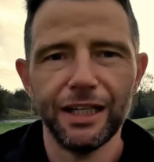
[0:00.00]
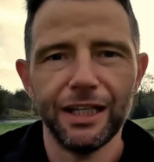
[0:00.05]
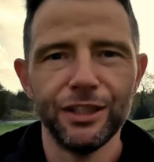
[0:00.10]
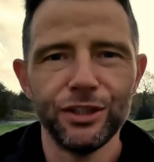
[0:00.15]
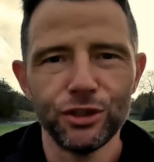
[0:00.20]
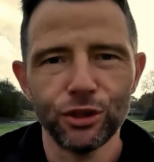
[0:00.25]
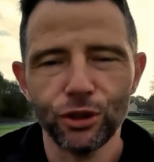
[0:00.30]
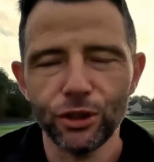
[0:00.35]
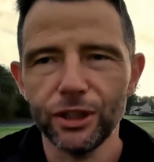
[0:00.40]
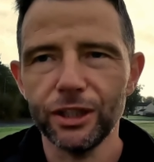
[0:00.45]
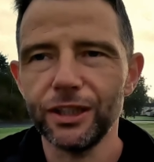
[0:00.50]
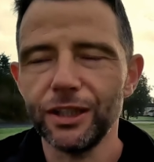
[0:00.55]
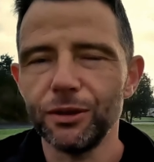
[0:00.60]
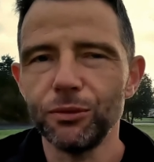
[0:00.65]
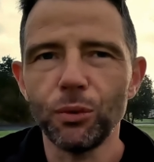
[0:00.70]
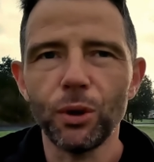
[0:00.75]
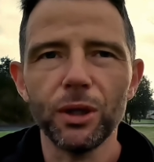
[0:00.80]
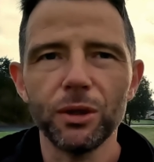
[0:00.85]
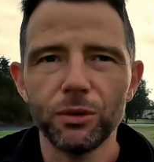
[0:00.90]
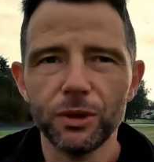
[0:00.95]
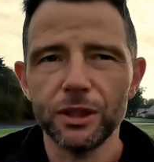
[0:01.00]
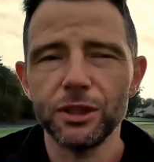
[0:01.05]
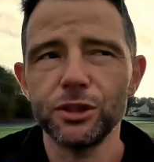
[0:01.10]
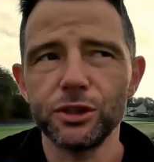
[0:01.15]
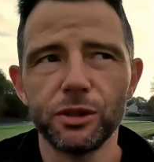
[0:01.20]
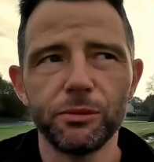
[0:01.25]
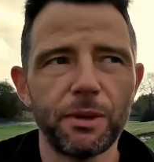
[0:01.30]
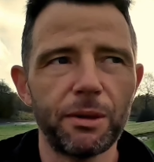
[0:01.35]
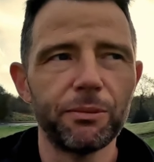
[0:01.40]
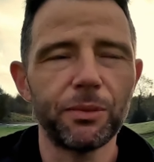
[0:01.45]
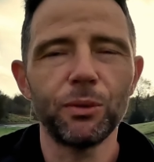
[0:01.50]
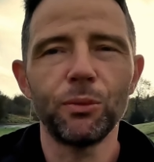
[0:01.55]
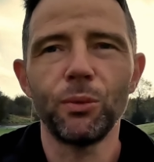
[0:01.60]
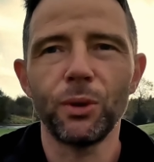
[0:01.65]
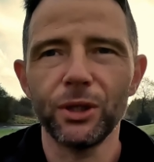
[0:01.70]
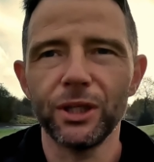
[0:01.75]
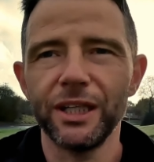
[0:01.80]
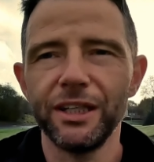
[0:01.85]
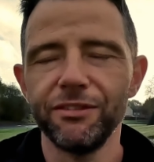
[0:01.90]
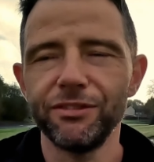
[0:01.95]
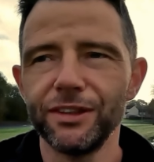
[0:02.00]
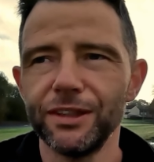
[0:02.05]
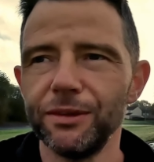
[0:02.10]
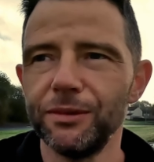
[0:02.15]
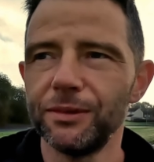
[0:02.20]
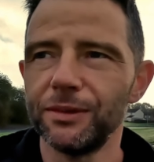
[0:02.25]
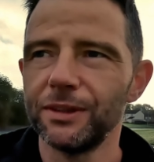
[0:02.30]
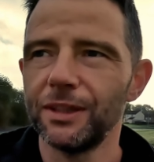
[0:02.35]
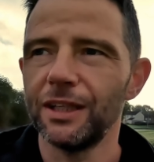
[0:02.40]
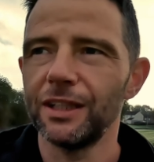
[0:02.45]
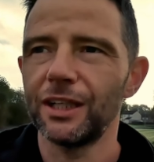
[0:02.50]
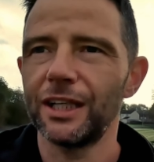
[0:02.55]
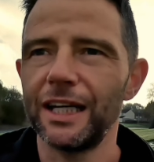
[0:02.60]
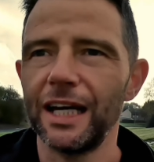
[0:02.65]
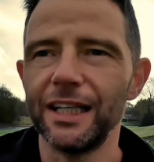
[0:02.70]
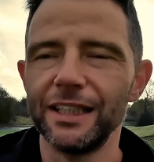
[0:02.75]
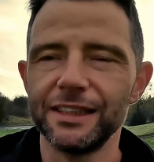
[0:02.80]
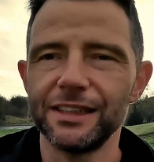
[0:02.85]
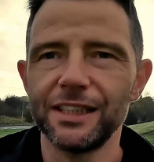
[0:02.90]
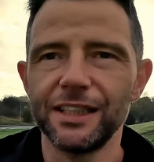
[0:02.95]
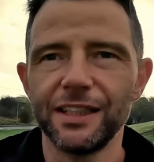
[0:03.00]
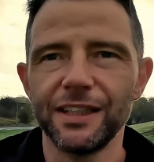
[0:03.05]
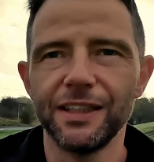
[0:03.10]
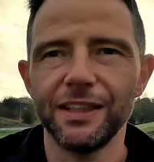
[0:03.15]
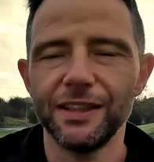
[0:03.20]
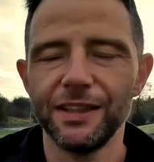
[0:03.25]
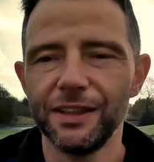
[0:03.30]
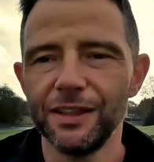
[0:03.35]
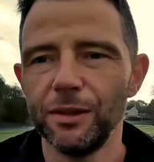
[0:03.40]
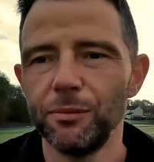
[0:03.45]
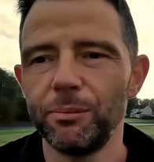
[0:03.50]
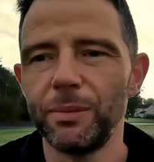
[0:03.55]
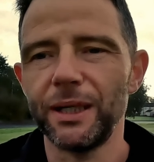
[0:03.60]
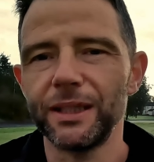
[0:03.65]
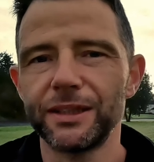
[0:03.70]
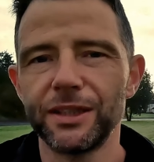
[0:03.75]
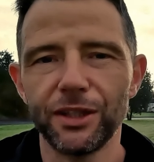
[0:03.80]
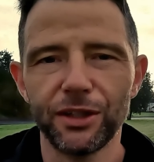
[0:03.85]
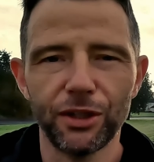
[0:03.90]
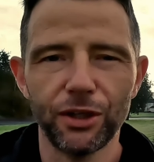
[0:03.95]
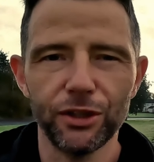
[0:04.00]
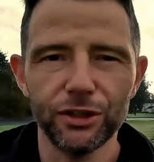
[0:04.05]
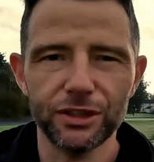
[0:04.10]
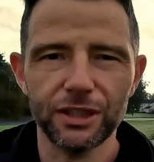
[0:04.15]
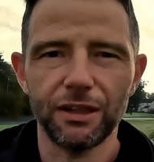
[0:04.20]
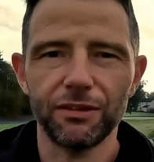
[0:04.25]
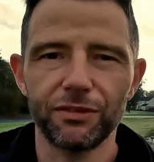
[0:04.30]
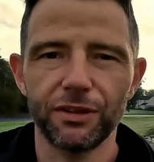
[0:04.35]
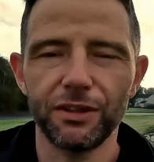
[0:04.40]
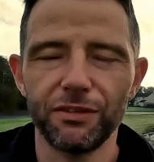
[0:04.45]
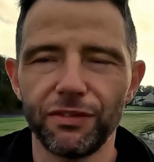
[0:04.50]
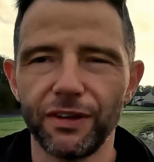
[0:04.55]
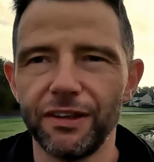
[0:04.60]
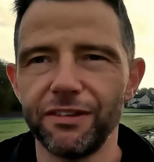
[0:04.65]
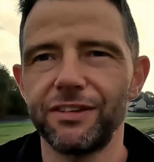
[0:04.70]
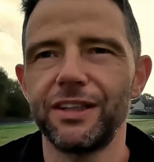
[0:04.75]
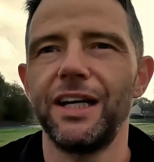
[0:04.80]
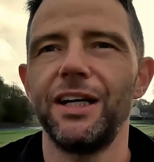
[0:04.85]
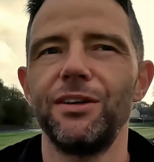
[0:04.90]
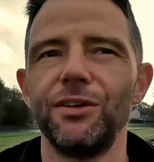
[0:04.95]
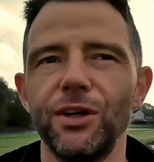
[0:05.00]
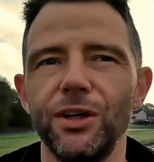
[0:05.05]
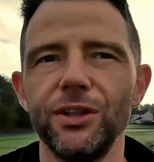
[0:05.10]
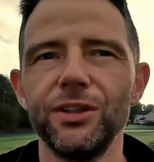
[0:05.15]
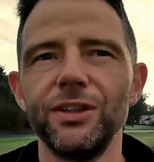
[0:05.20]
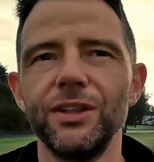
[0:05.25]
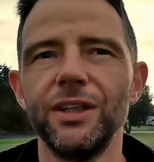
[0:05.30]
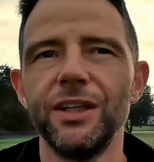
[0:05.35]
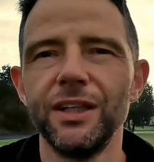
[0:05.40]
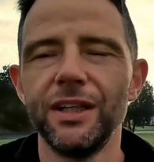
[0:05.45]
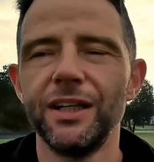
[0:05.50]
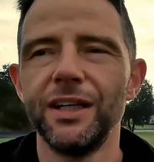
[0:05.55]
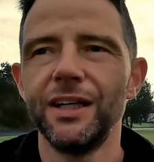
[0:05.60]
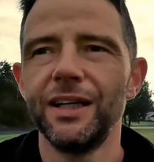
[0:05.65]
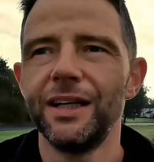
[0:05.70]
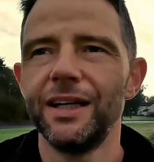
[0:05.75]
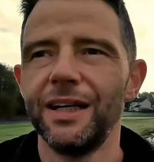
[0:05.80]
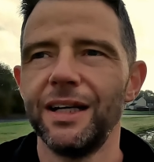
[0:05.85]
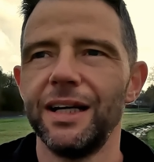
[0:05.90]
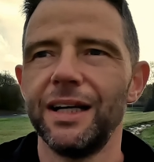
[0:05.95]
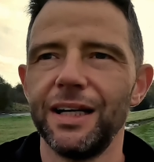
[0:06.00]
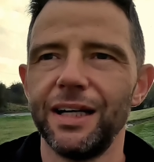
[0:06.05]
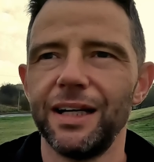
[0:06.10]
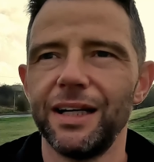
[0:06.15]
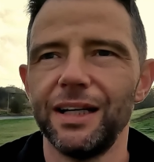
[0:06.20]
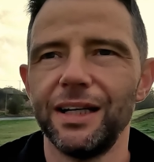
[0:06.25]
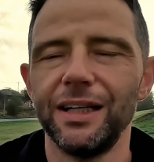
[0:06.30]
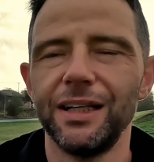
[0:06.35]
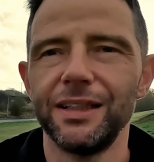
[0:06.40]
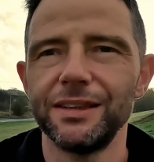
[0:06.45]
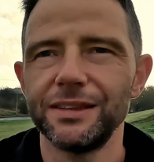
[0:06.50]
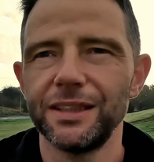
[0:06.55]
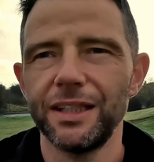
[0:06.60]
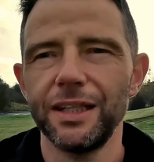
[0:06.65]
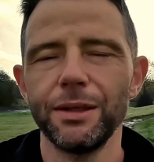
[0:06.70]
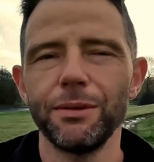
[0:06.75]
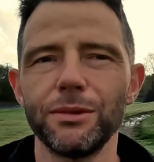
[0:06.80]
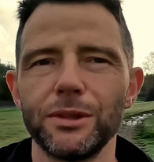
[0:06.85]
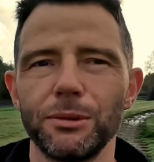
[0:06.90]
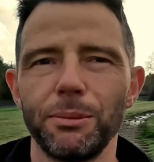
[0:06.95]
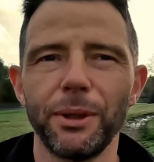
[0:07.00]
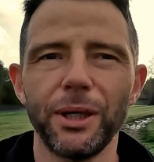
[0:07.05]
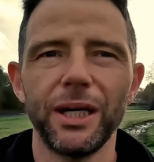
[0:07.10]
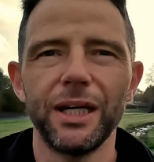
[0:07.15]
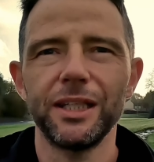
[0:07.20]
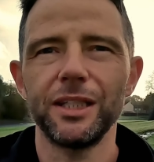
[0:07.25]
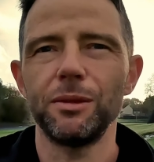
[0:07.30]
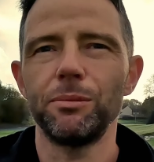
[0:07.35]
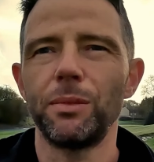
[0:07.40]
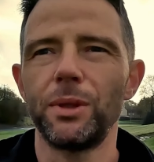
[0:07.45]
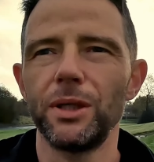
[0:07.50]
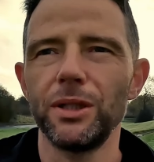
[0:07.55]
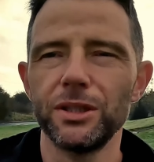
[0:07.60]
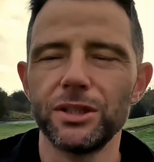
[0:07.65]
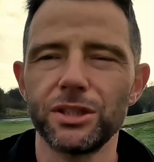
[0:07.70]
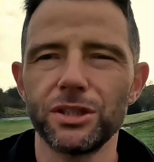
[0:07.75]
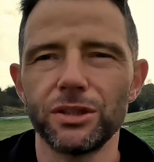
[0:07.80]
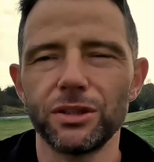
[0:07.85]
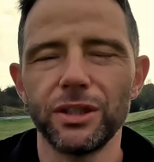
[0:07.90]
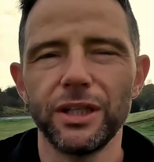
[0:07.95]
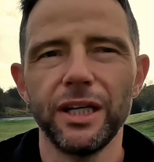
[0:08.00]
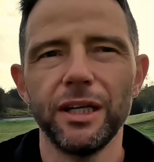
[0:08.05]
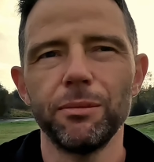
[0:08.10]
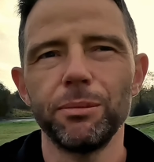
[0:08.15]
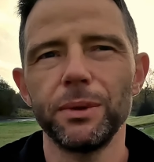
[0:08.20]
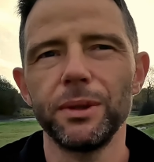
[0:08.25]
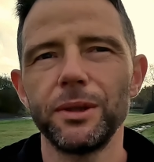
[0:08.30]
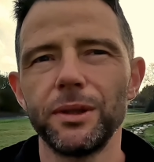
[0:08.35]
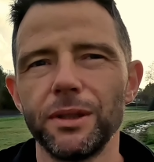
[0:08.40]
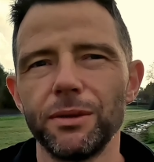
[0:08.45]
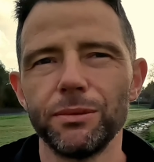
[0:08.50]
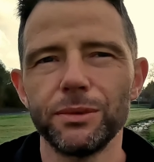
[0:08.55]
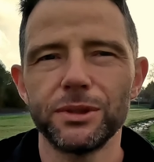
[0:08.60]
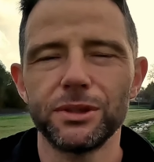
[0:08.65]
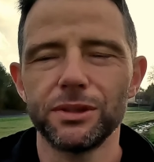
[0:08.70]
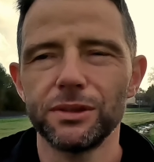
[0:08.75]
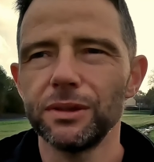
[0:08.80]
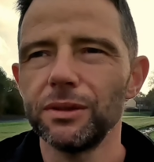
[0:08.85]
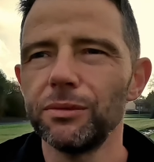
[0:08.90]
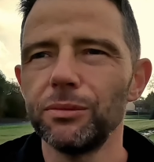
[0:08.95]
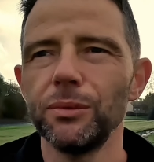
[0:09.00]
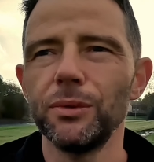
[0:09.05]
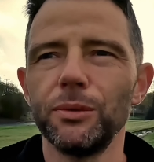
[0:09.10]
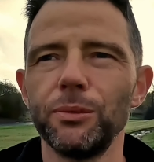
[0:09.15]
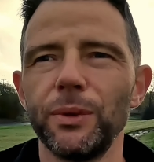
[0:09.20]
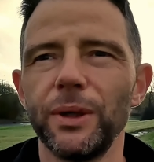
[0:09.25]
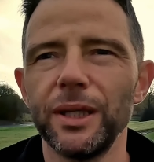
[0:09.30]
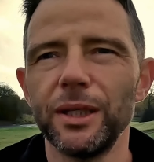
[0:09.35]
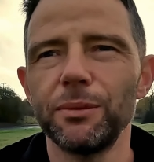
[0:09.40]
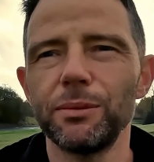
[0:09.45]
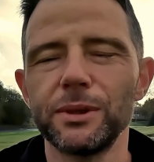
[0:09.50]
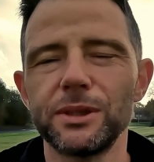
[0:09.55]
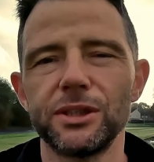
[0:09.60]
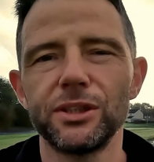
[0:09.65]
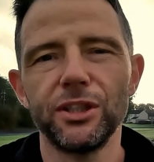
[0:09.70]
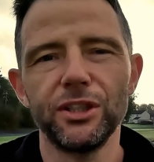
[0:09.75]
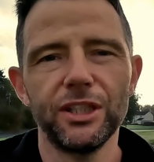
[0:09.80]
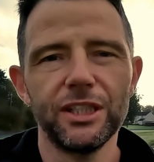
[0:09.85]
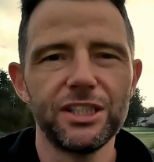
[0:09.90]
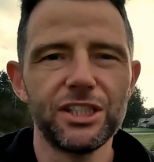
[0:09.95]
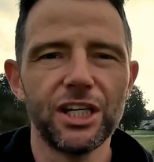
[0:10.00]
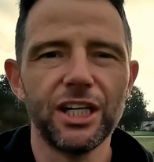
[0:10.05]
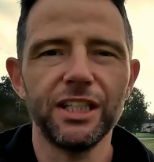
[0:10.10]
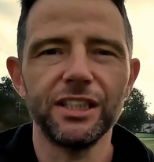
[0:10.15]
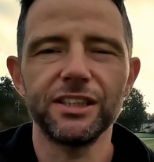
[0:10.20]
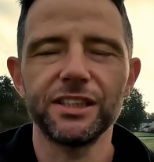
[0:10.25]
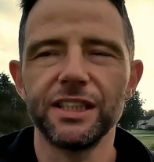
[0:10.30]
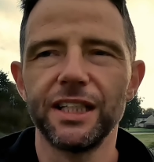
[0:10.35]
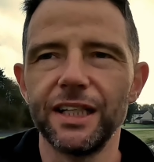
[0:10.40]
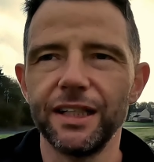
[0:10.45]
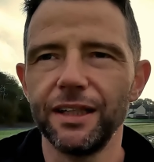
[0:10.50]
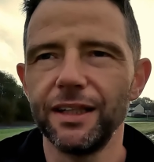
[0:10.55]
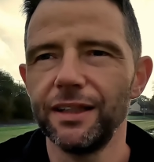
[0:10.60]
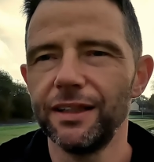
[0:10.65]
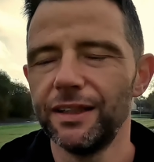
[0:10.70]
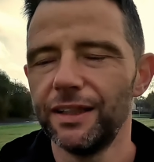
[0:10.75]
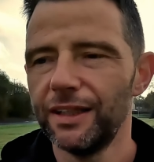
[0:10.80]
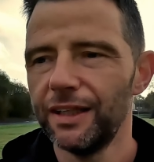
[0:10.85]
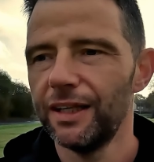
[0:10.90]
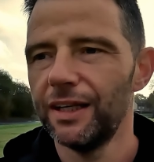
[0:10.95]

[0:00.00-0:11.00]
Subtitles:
enjoying it. I just remember one evening getting back to the house after the 5k run, and I think it was about end of March or April. It was the weather was starting to change slightly,